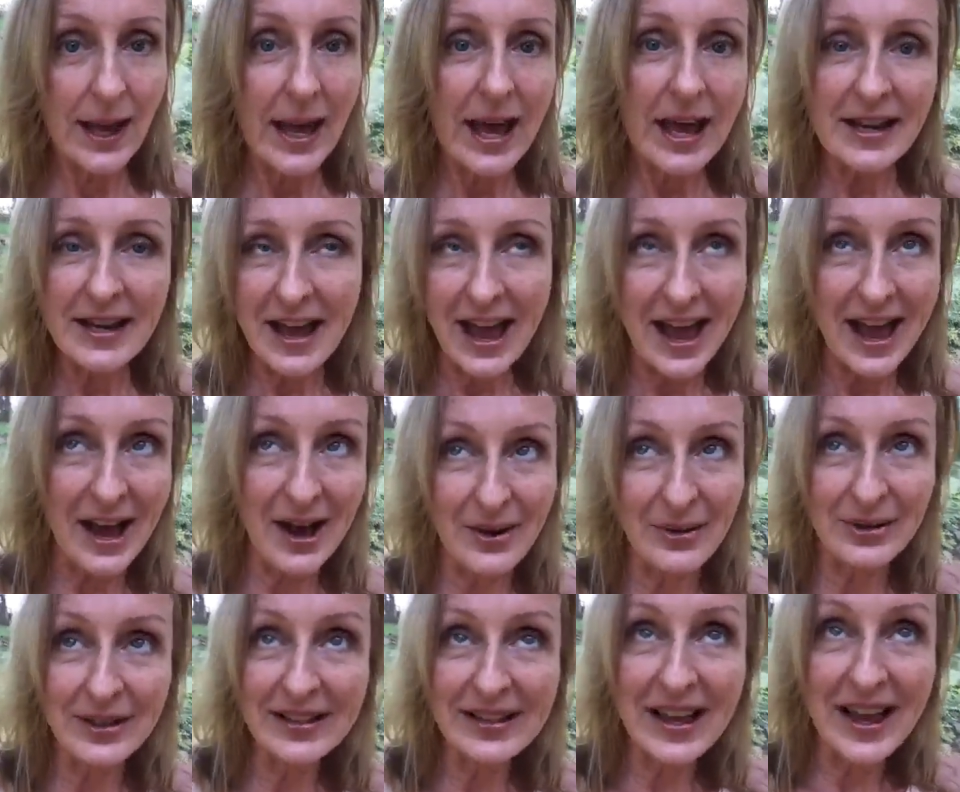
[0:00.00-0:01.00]
And how
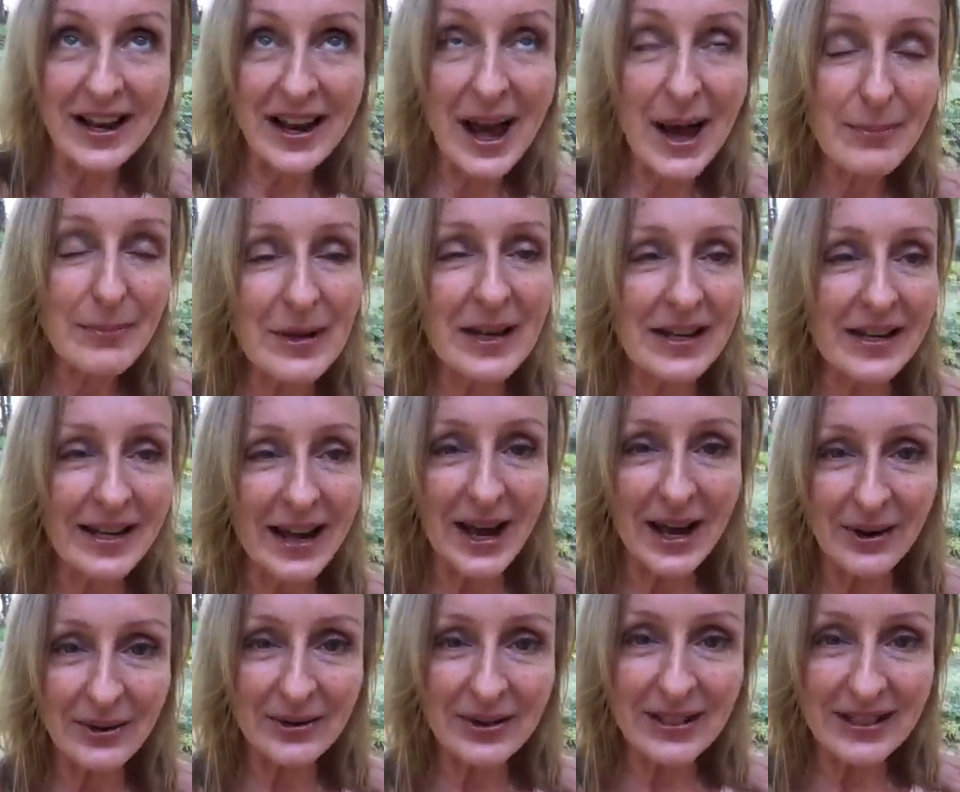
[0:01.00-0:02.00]
does that happen?
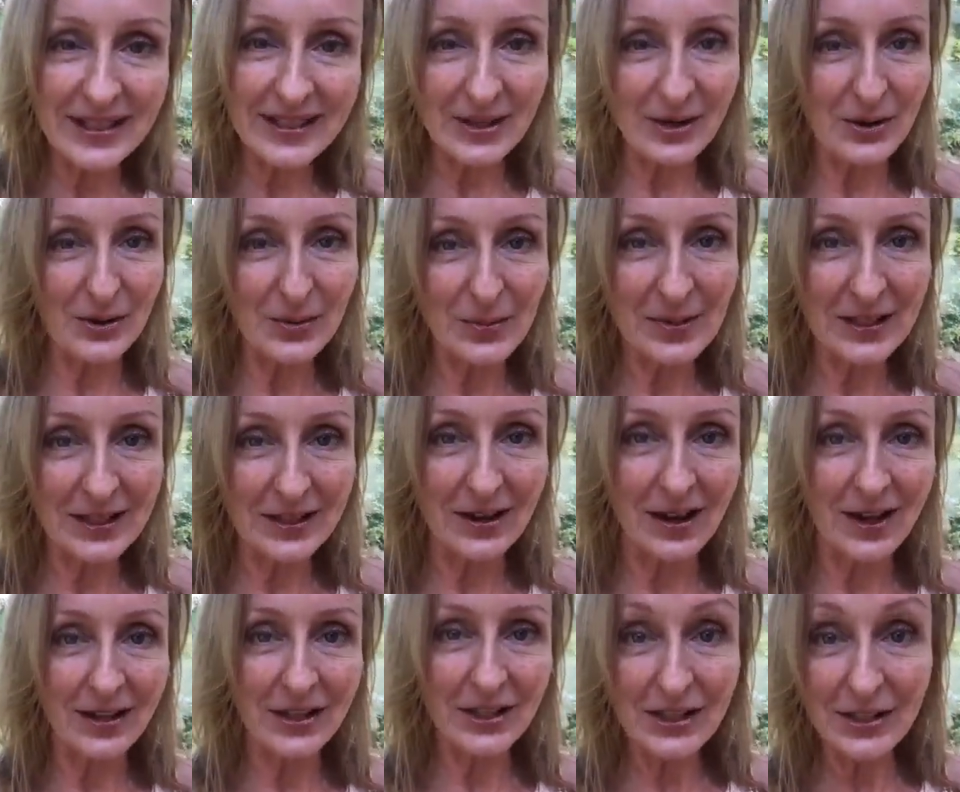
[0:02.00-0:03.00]
How is Tantra
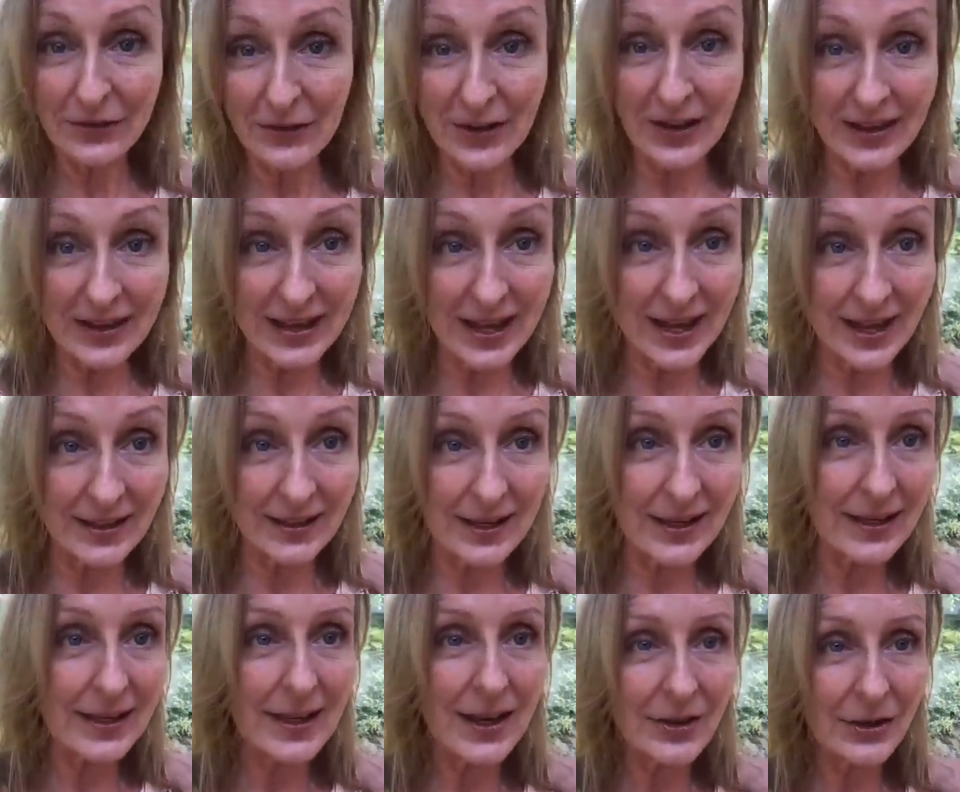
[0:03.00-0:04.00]
Massage different than
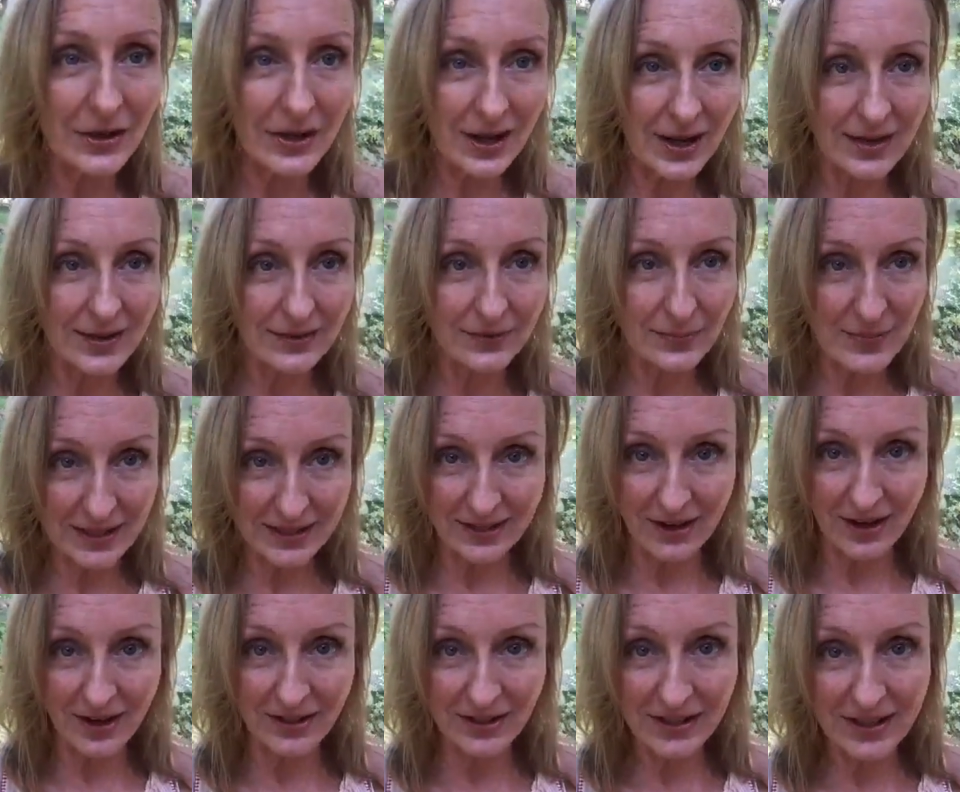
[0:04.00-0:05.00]
any other kind of
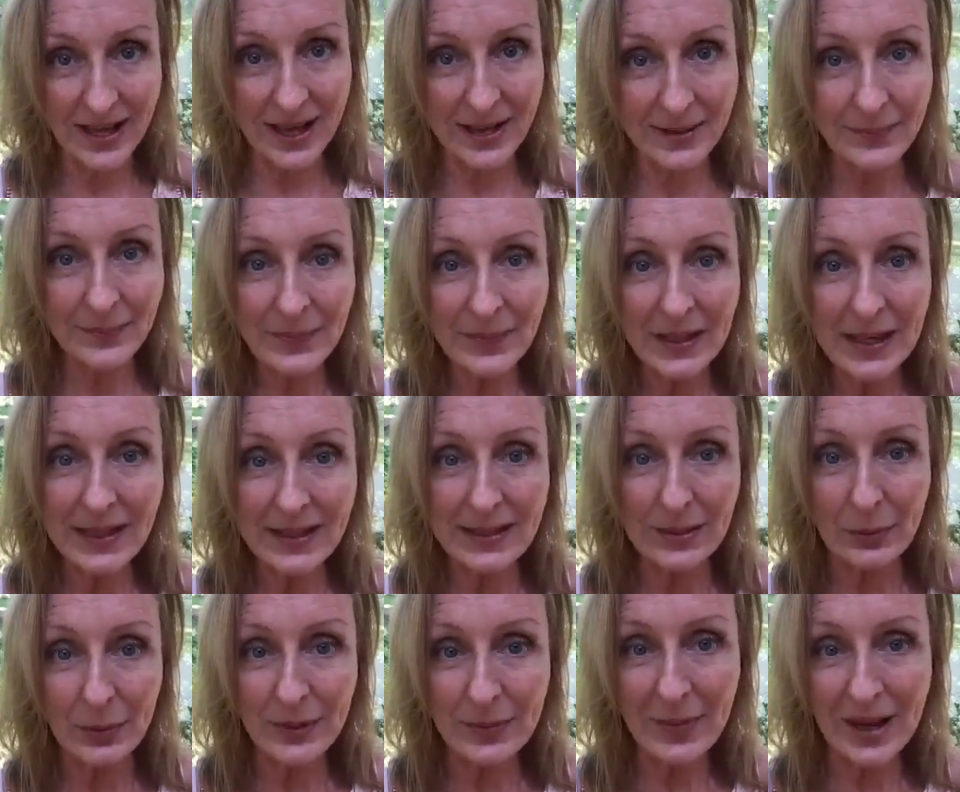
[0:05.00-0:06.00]
massage that
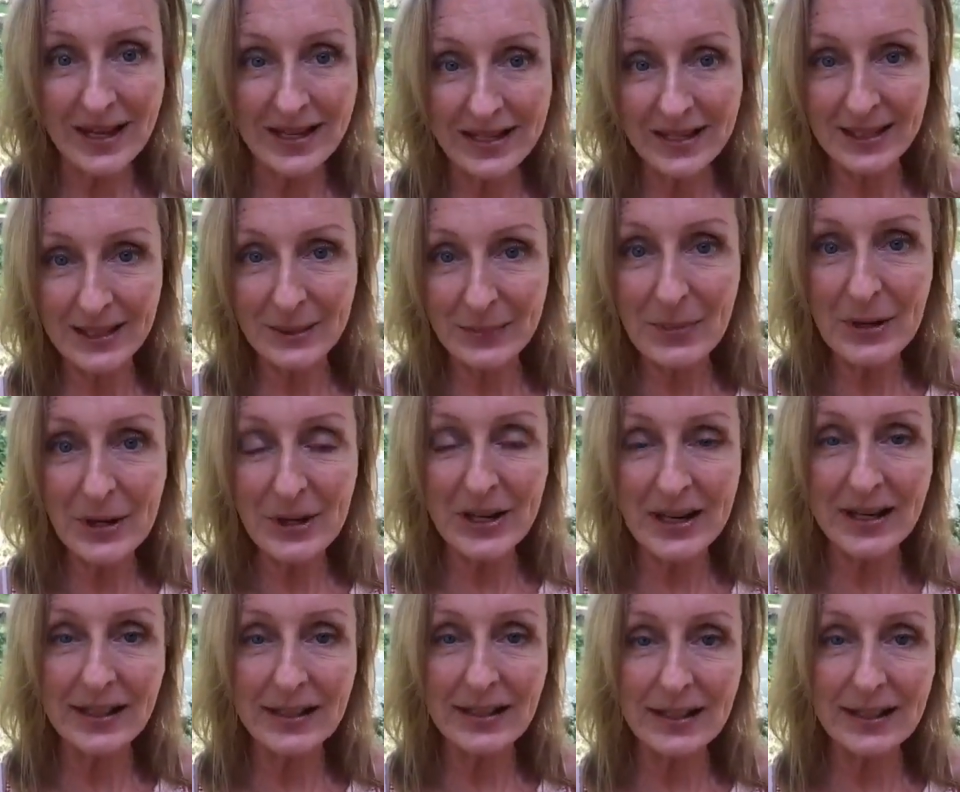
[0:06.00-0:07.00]
someone might
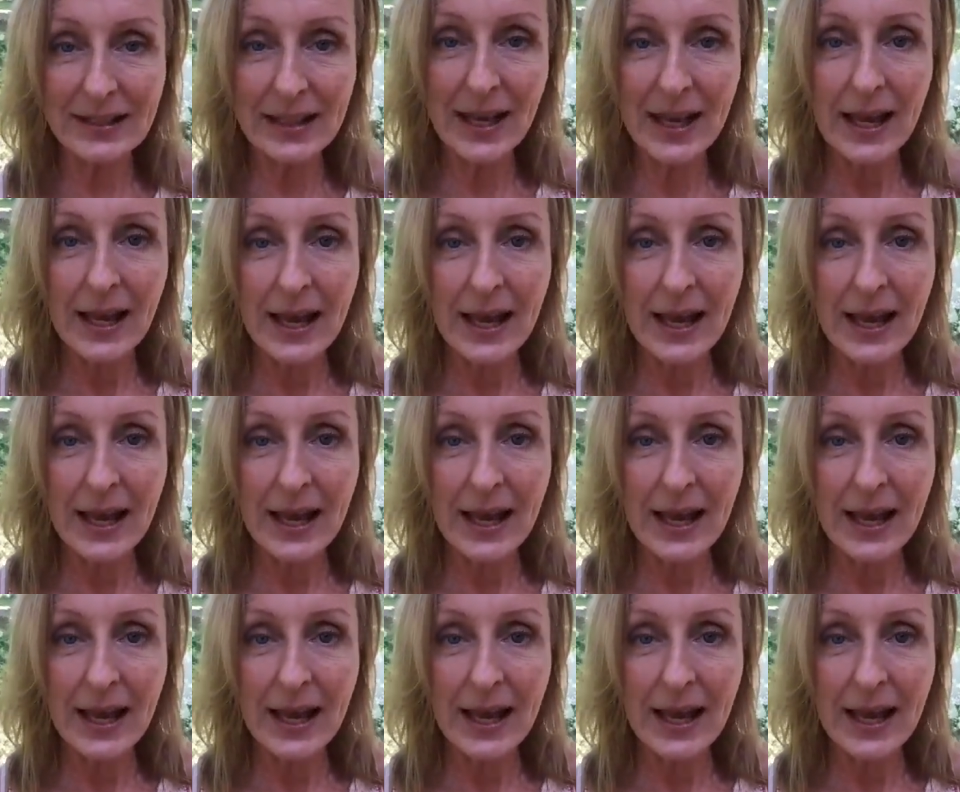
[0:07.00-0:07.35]
experience?